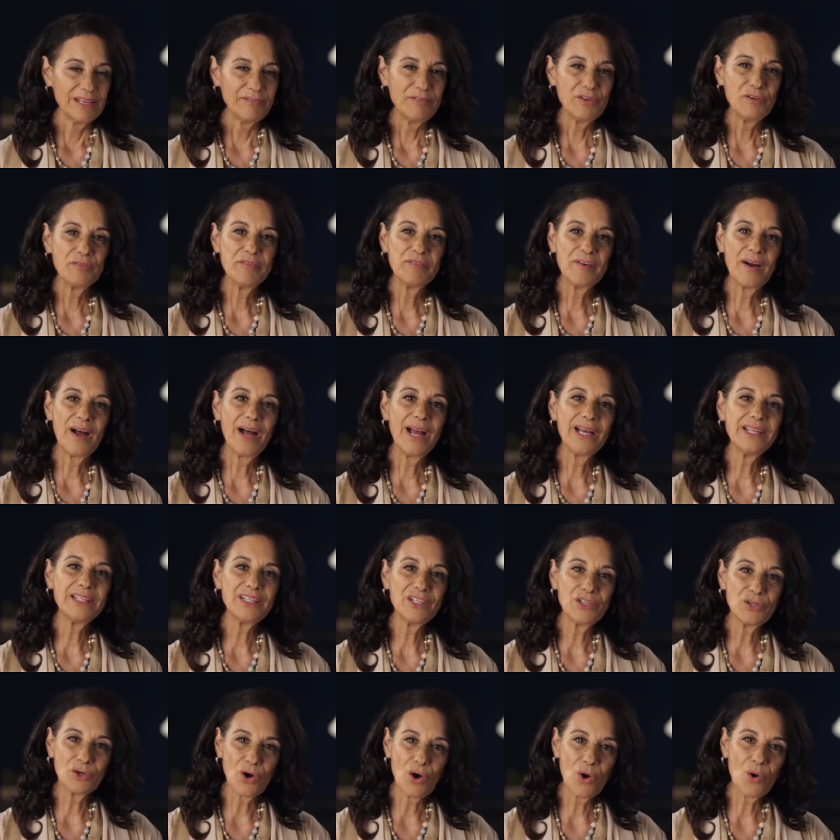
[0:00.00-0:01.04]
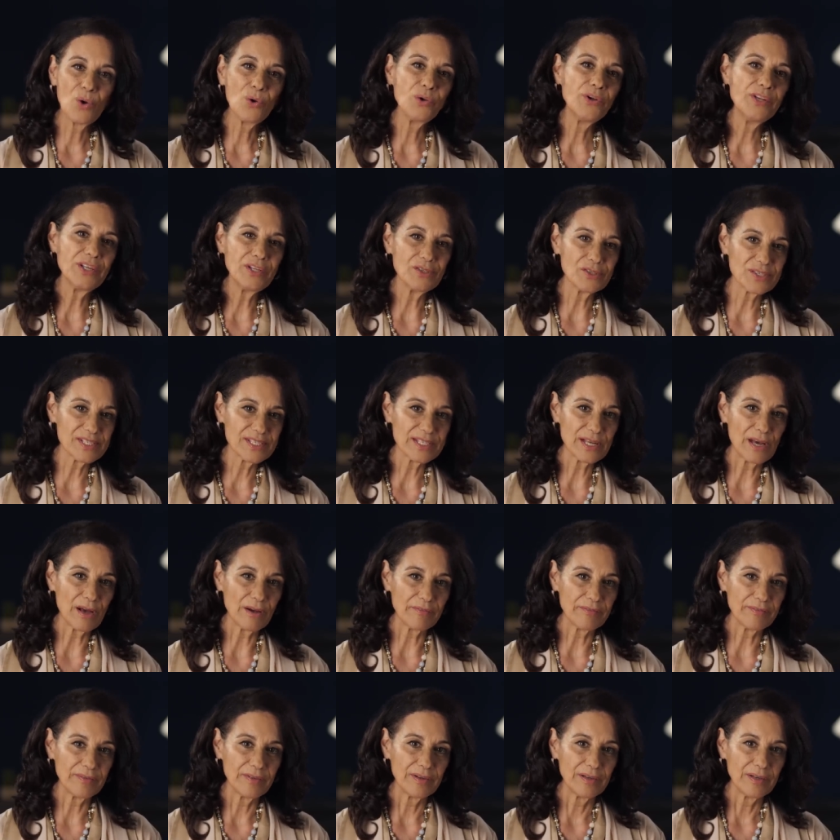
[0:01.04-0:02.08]
If you find that you're holding
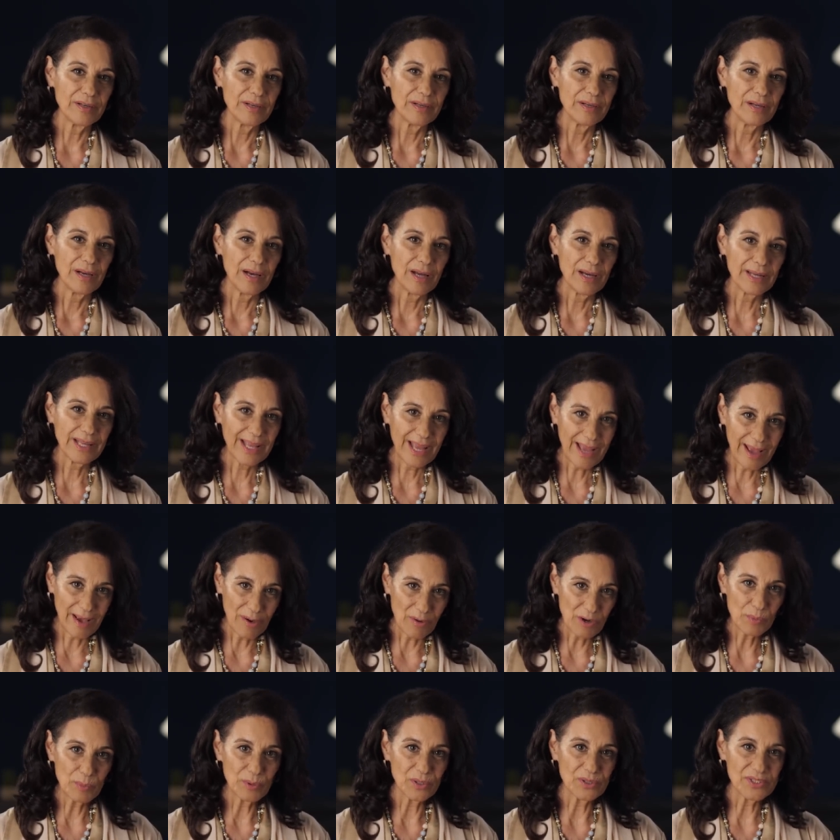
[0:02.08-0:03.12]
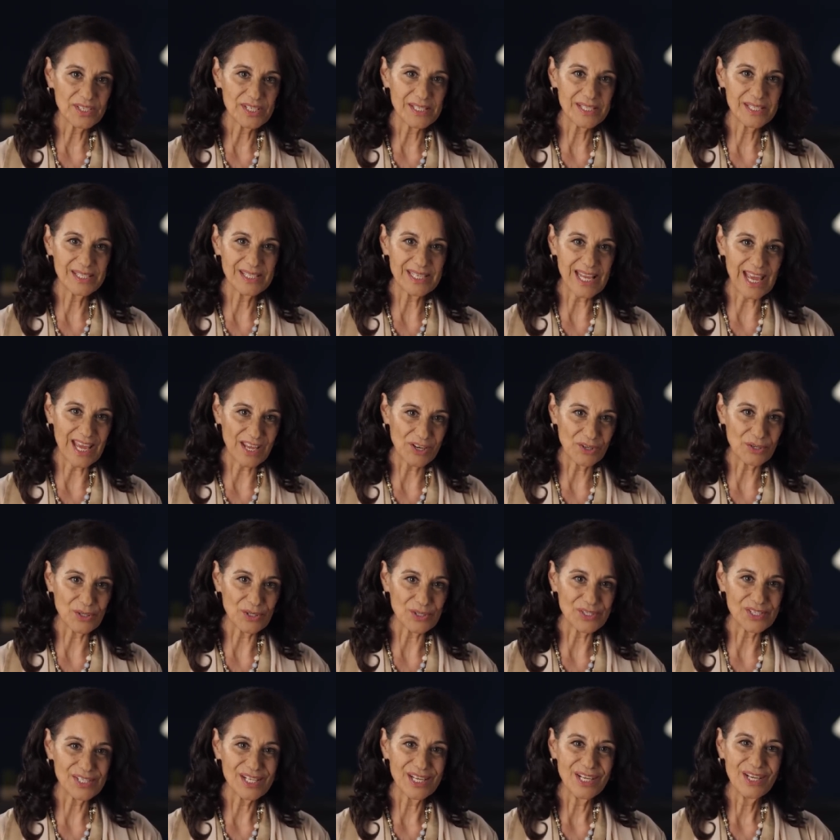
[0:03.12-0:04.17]
yourself accountable to
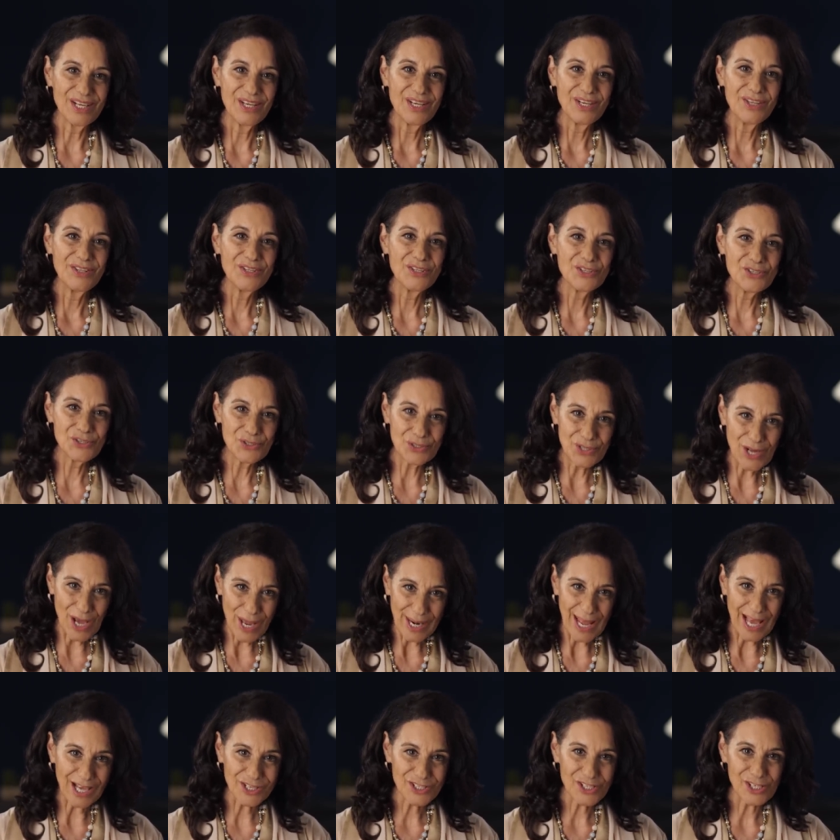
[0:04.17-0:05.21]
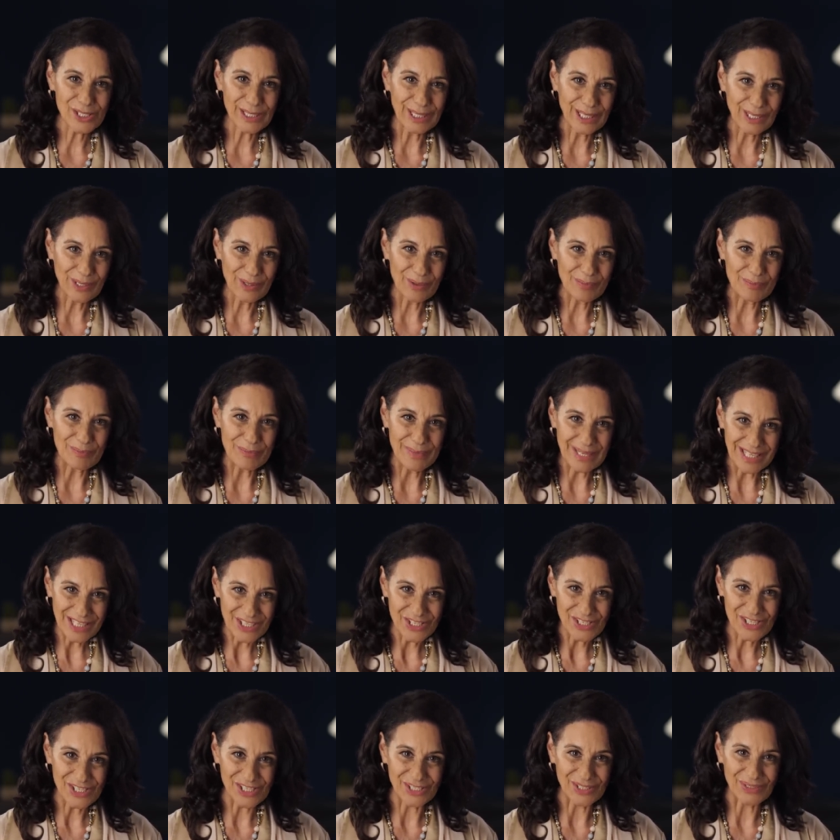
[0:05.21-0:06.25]
standards that you're not actually
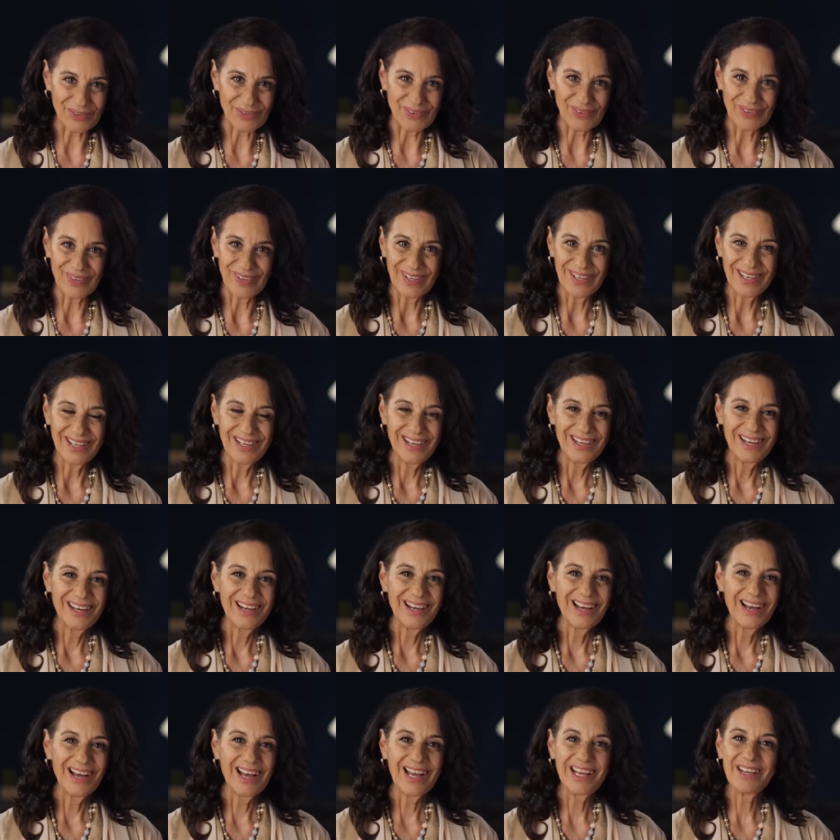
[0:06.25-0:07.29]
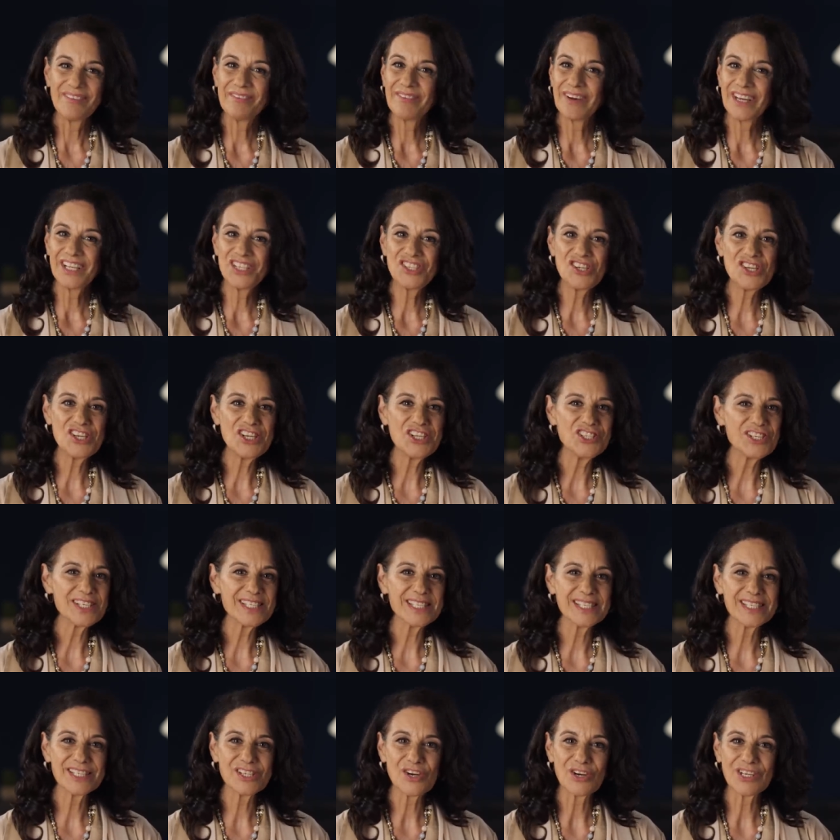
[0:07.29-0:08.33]
committed to, I invite you to
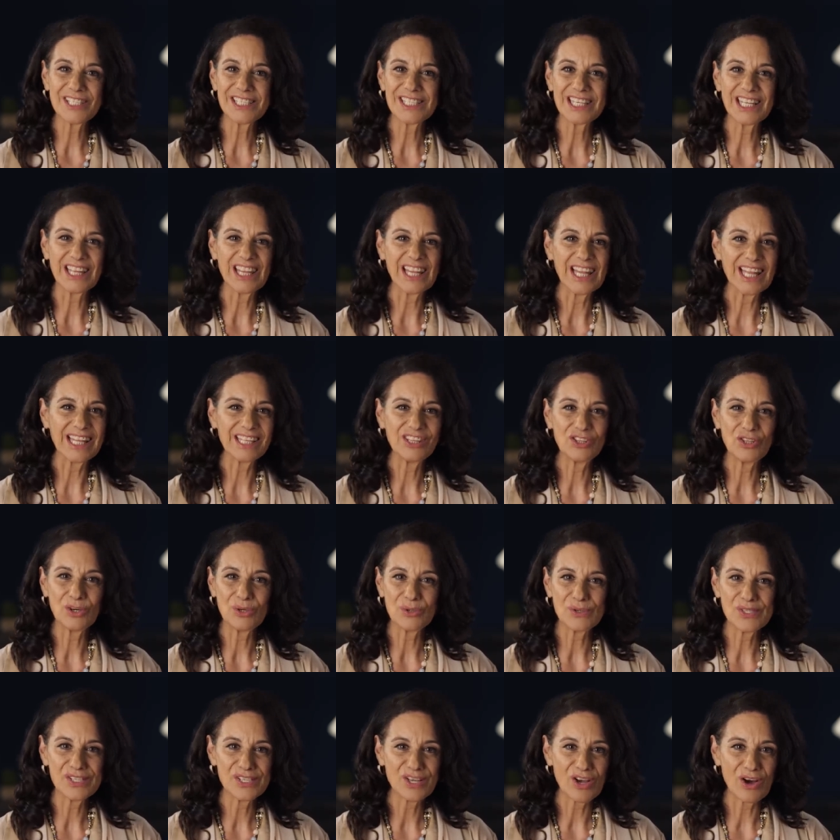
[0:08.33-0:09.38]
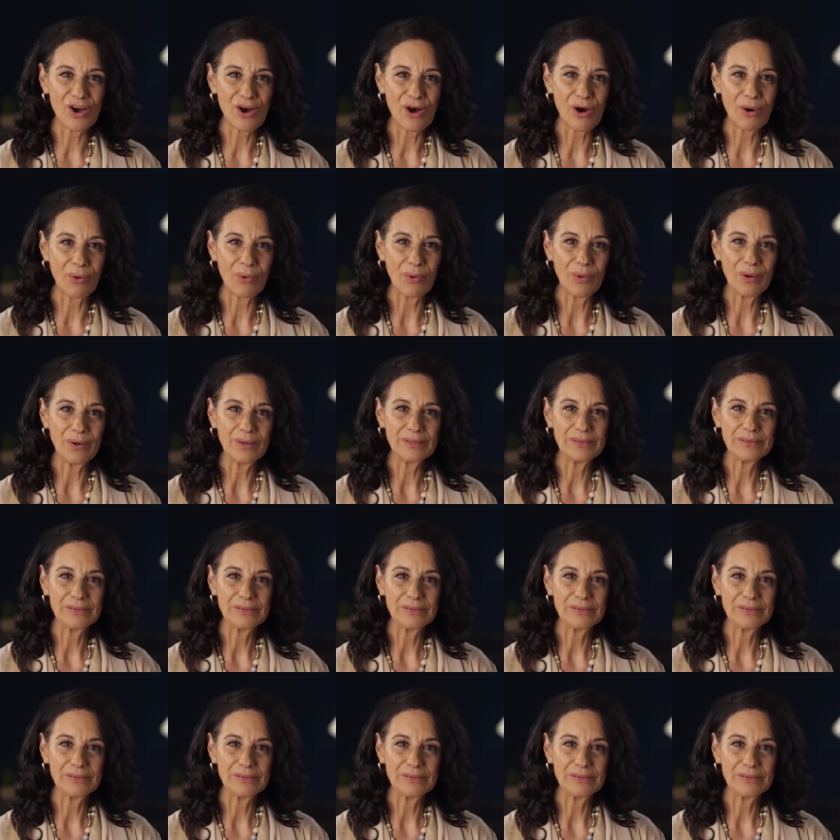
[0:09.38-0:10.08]
just start to let those go.